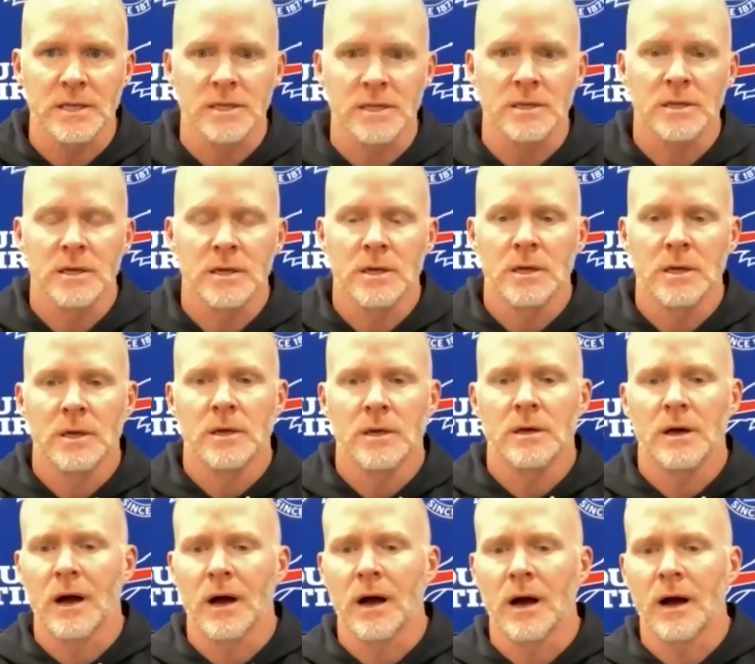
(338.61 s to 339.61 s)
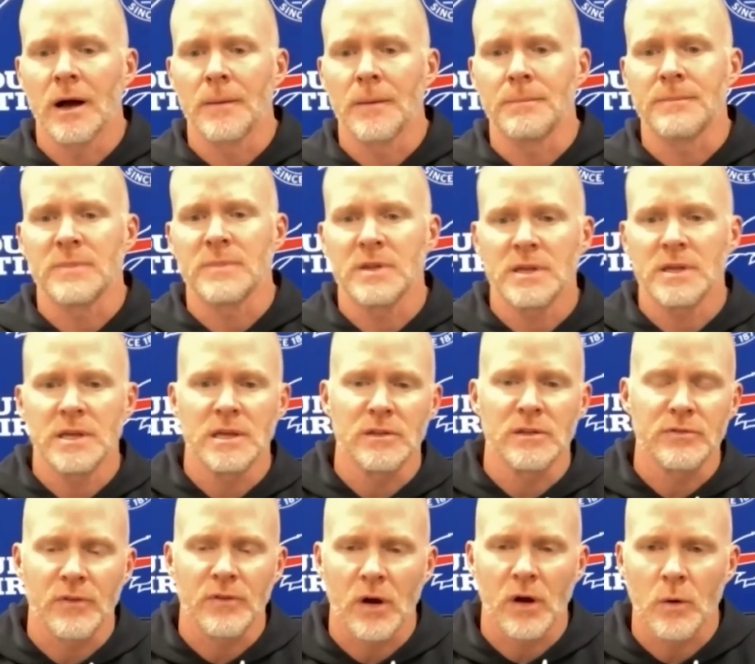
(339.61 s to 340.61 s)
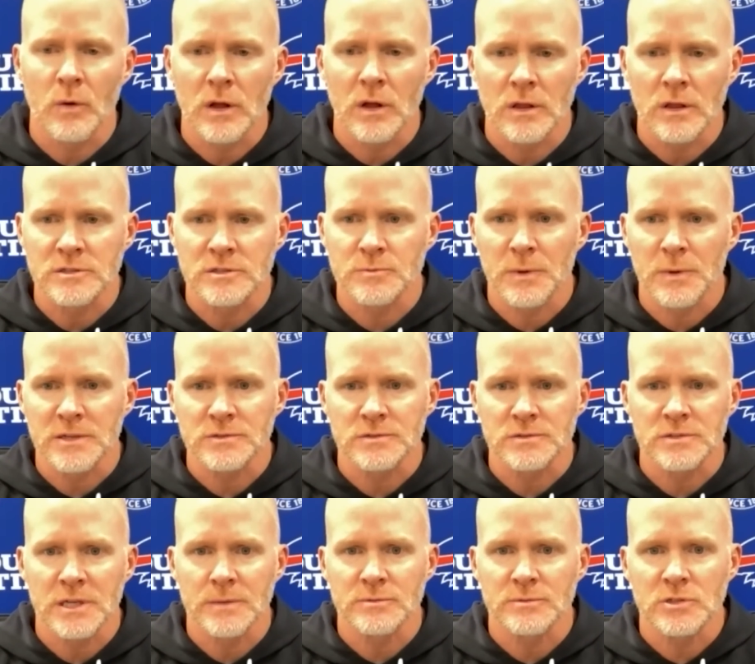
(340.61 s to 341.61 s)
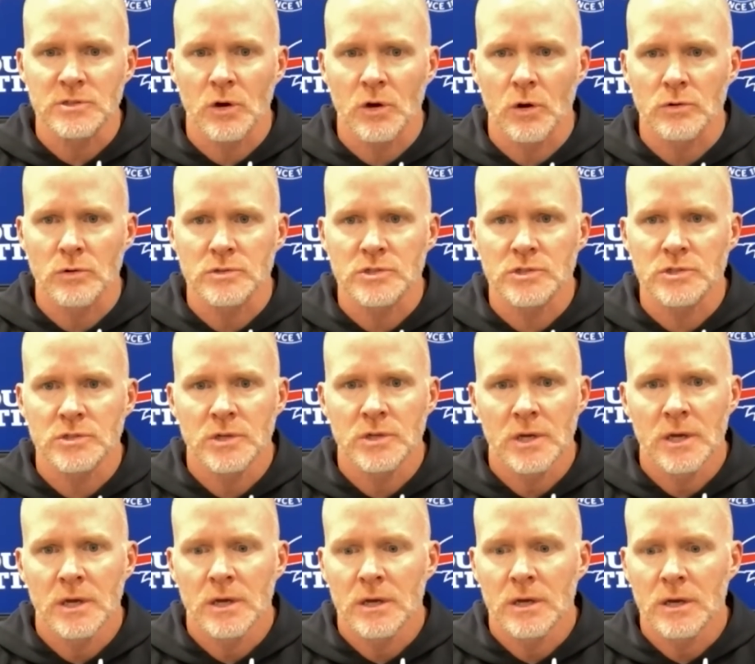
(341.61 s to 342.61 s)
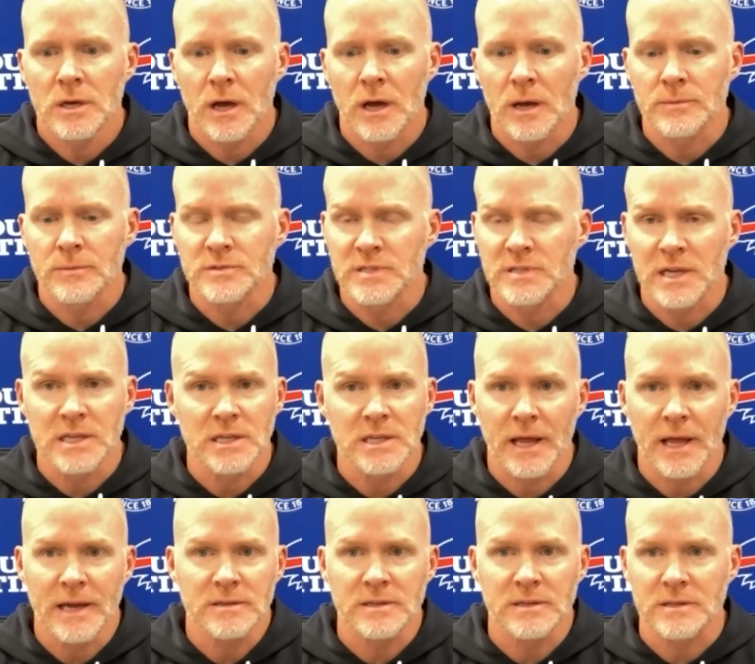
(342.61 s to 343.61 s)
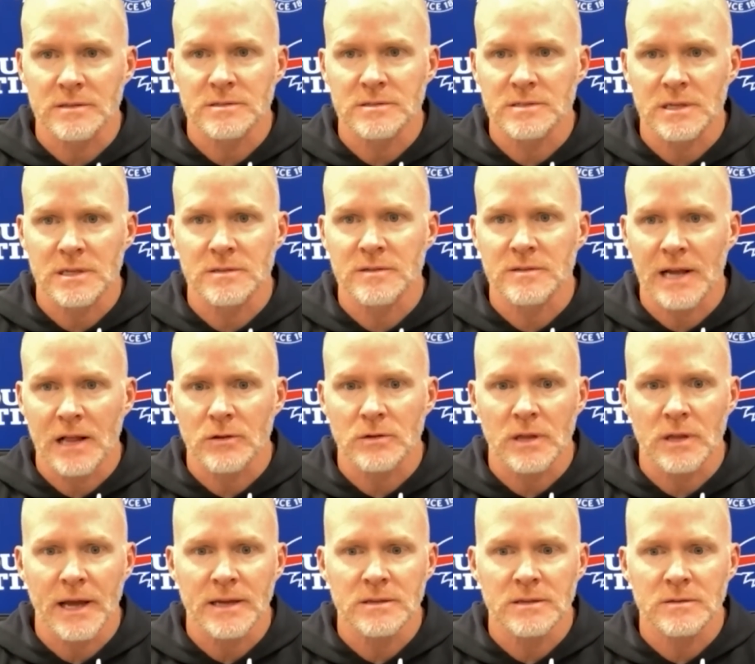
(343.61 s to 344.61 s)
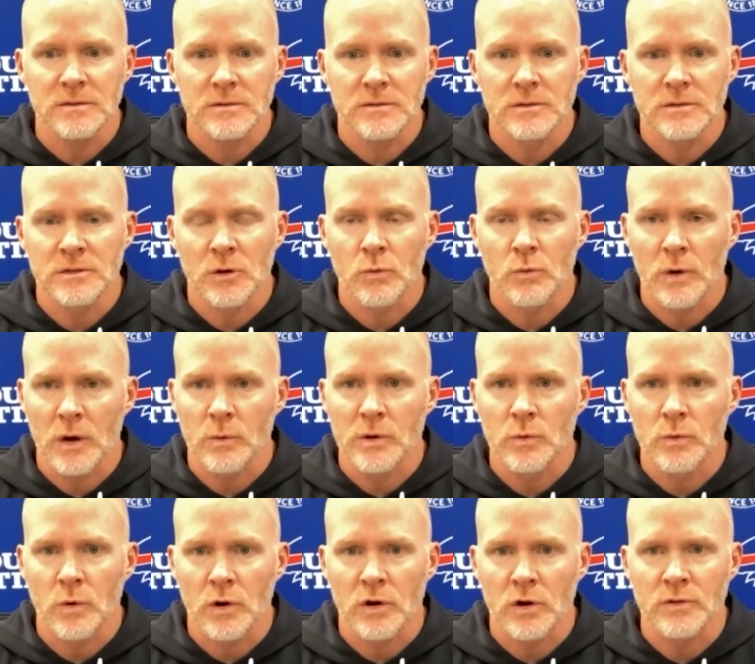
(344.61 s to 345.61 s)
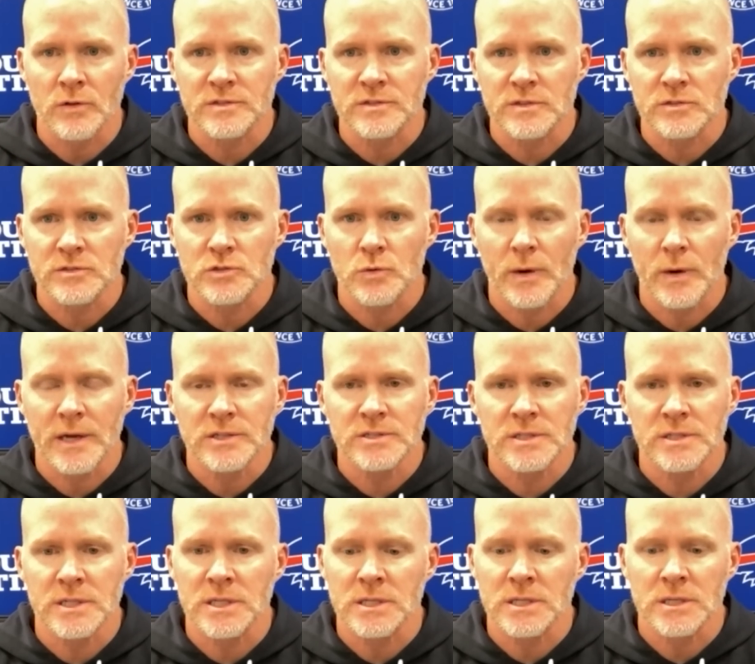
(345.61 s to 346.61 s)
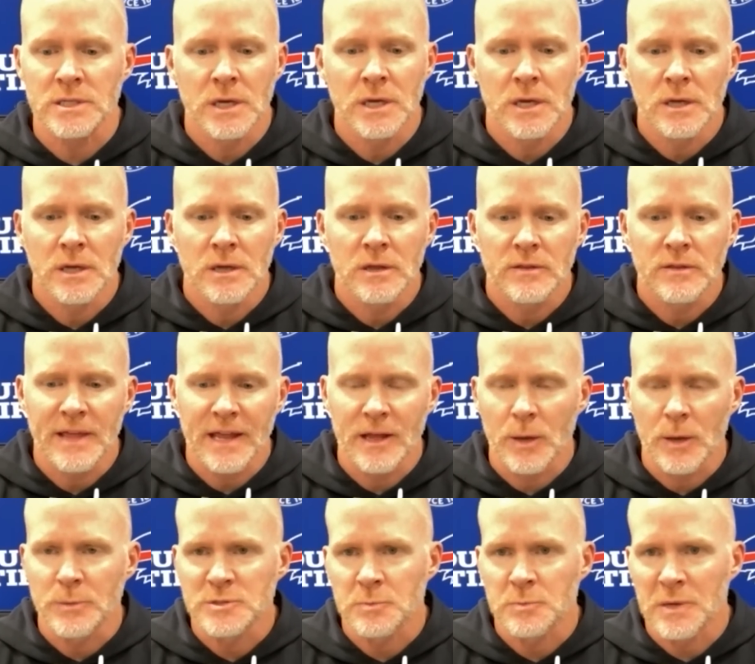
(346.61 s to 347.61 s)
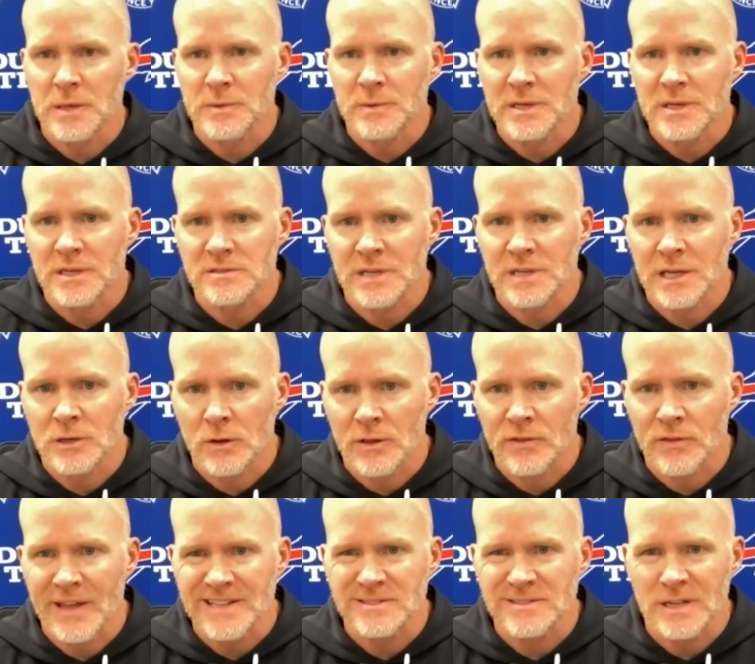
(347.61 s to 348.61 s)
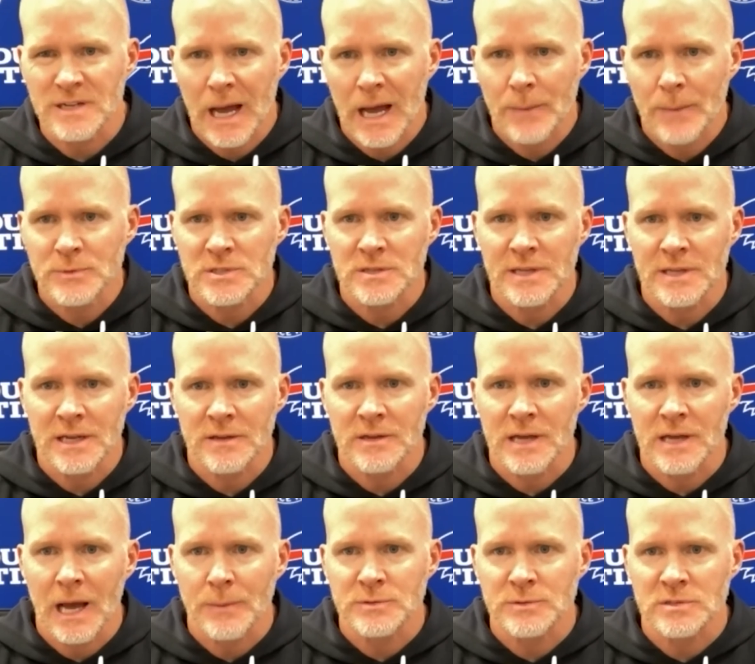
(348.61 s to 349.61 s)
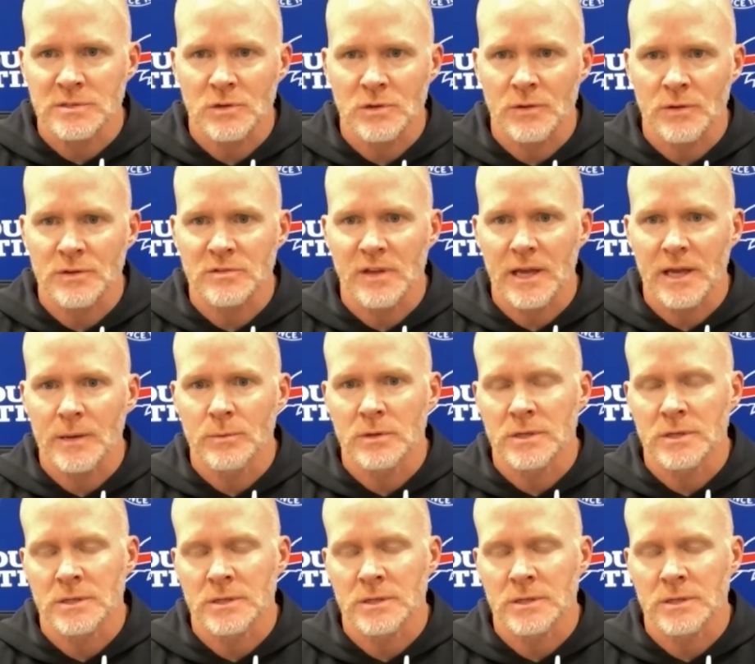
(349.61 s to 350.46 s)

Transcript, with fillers: And um, Heath Farwell, a special teams coach, um, said he liked it. Said Tyler liked you know where we were in the situation, and that helps me because I know that that's an option and the option's on the table.